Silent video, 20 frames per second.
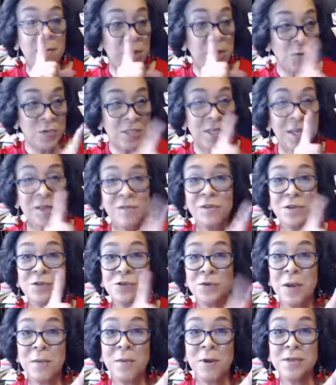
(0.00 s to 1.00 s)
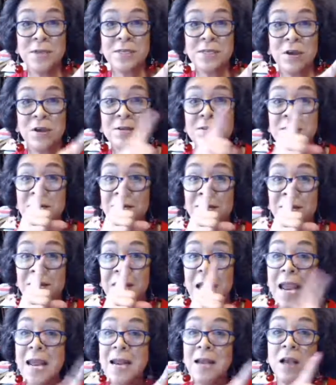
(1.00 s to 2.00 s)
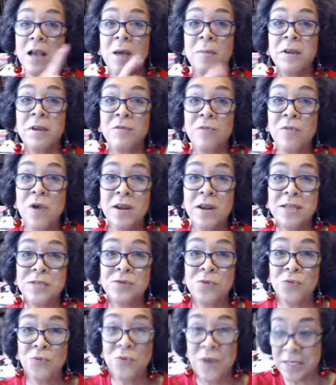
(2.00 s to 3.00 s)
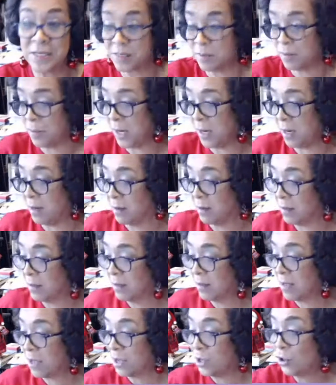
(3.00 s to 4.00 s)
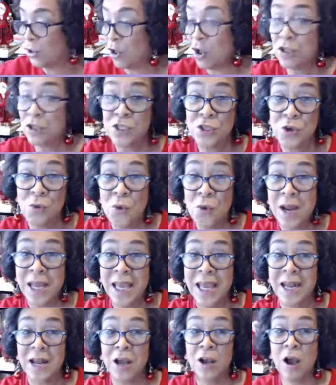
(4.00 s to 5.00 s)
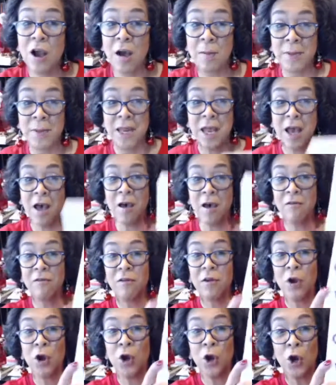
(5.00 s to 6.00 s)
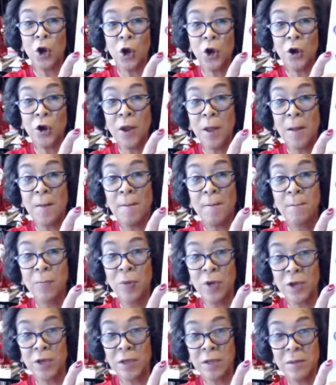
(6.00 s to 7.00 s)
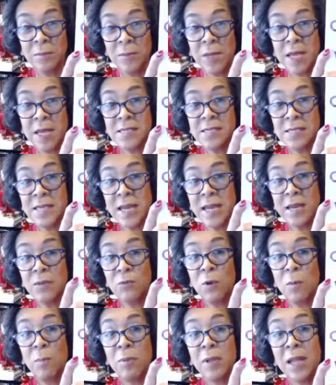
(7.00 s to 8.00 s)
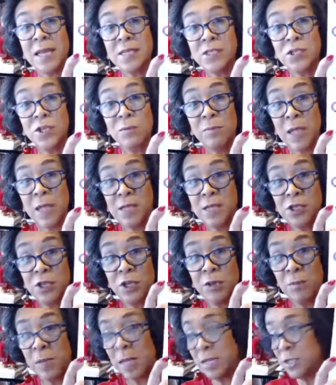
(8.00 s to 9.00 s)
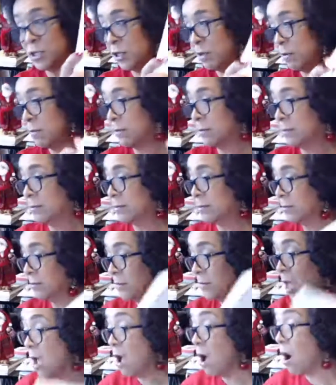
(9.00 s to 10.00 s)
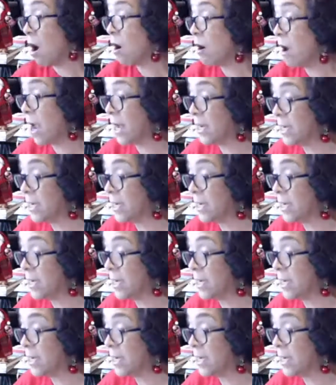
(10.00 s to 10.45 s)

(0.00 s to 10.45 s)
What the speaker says: whiskey infused cranberry sauce and a copy of Ronnie's recipe. You'll also want to get a copy of her book, because it will bless you, bless you, bless you. All right,